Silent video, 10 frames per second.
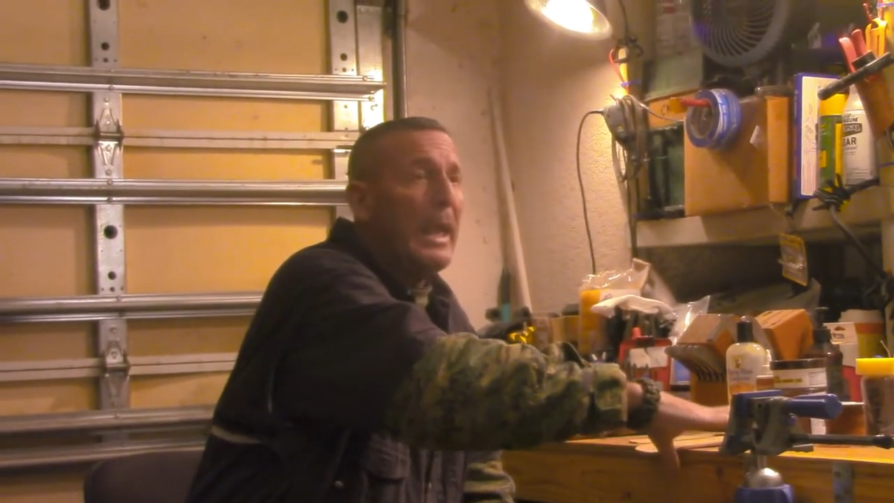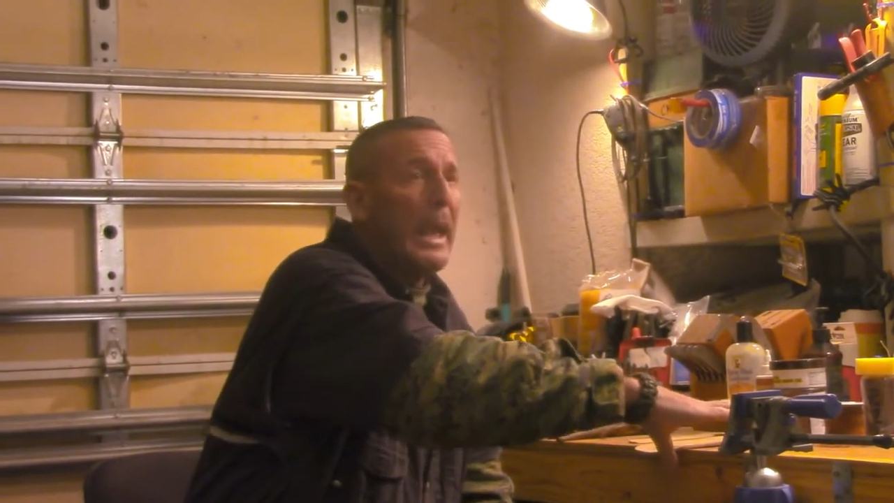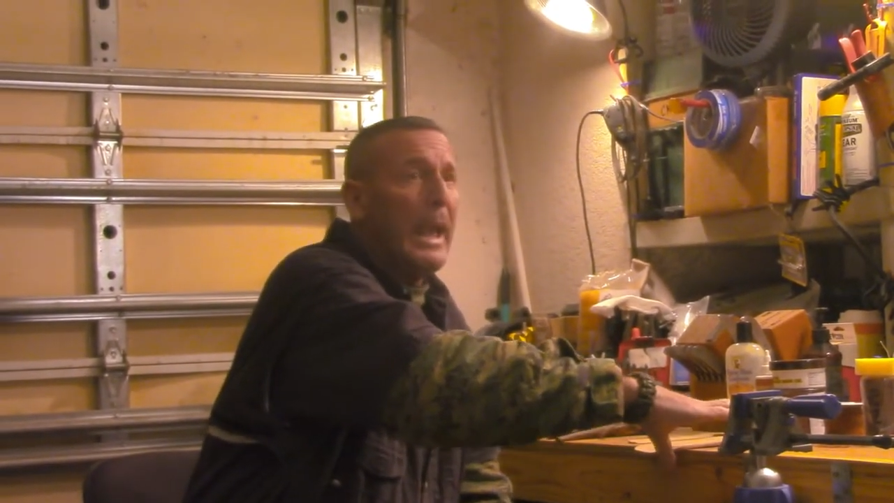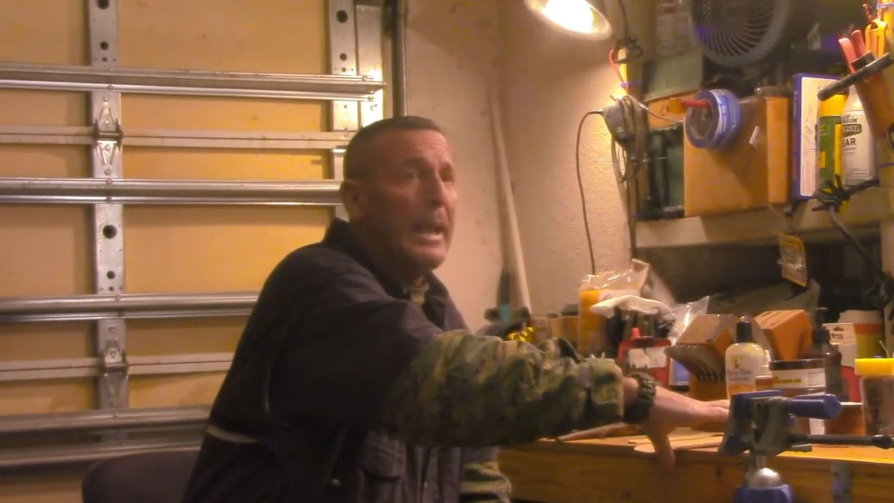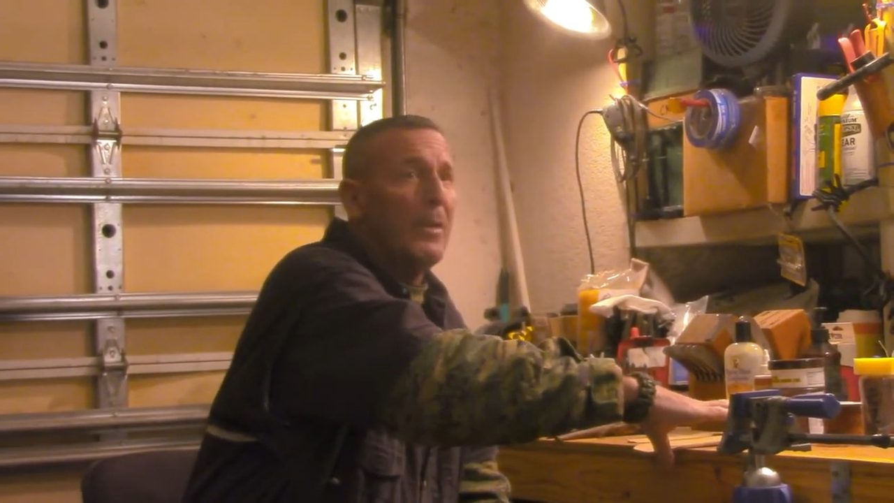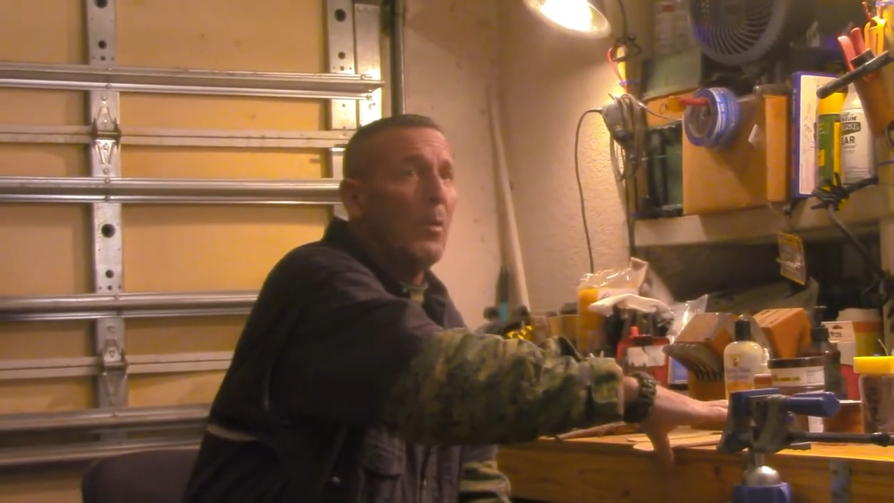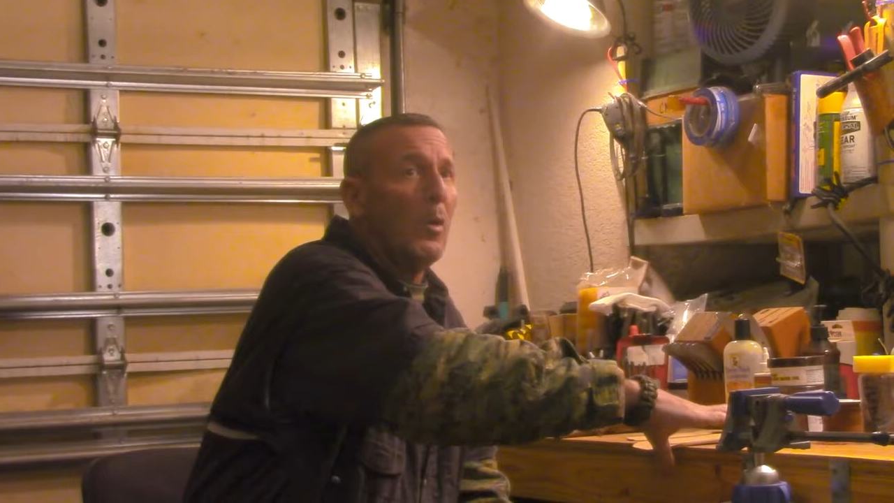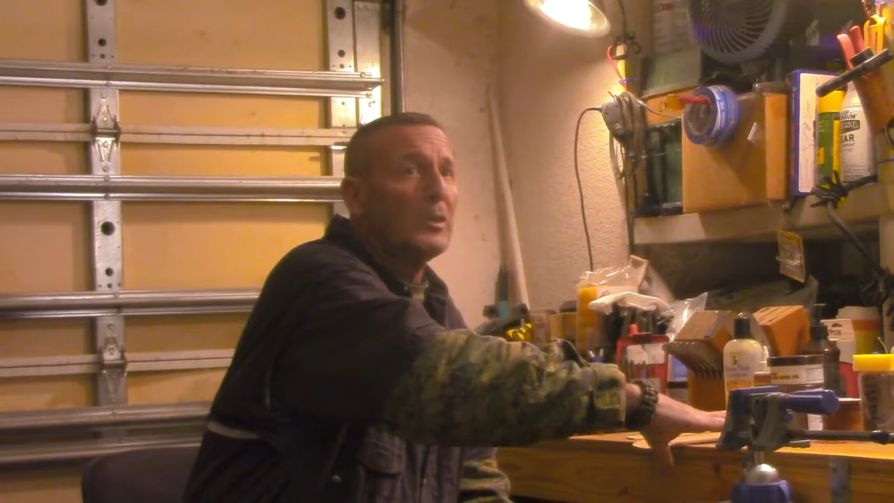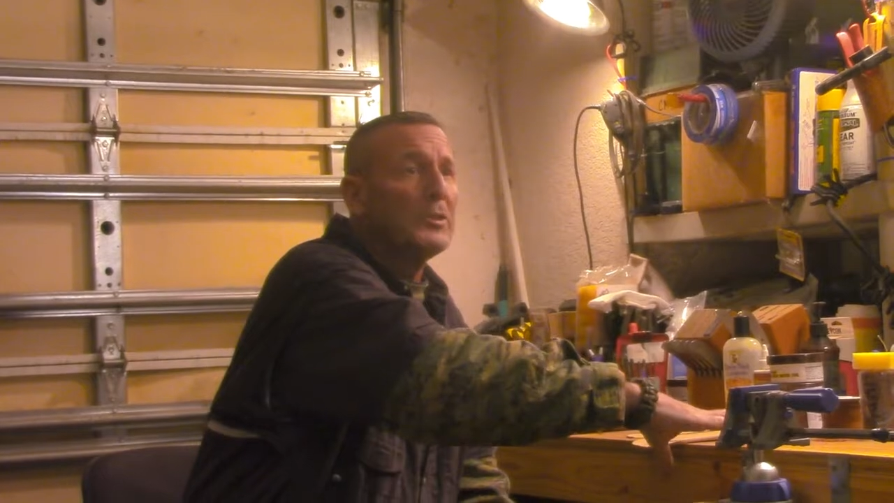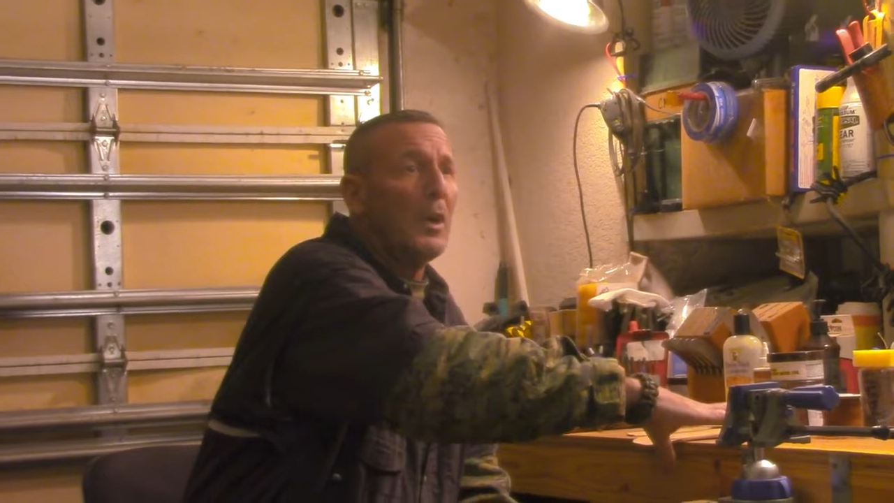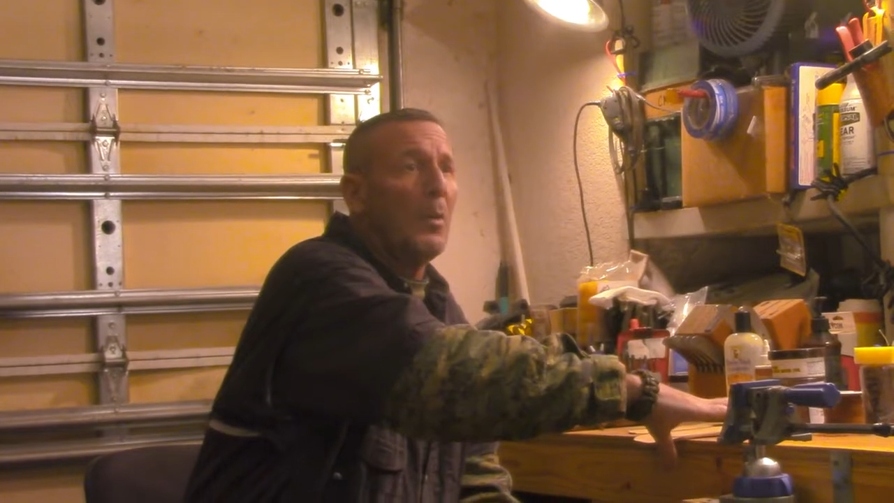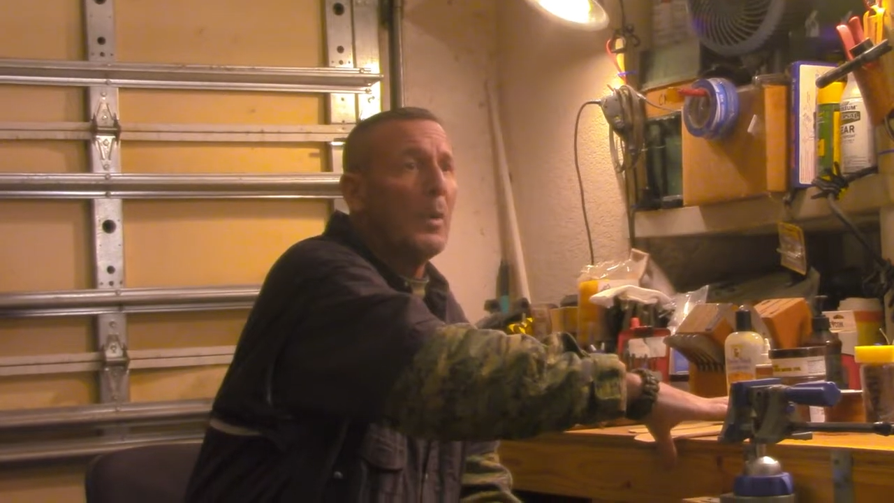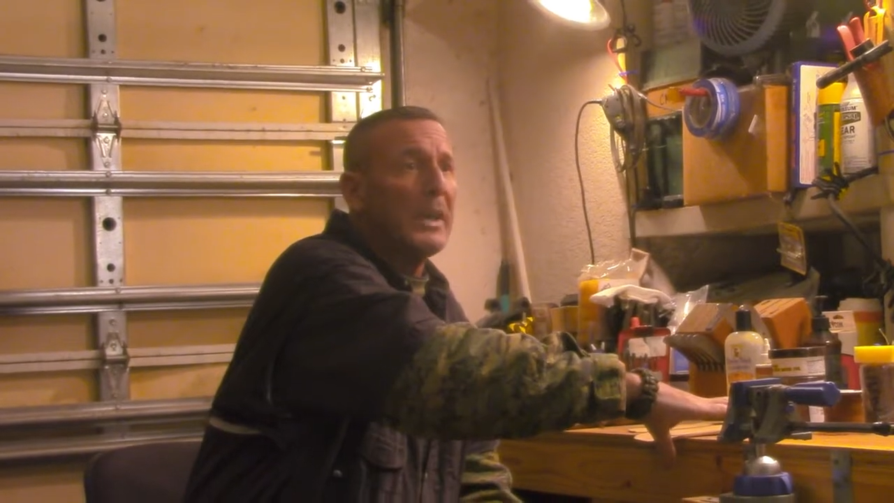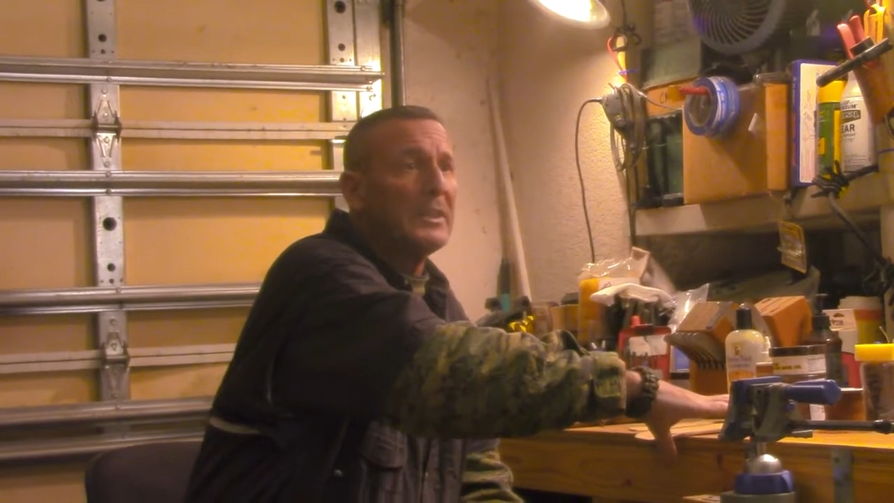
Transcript: And also we're going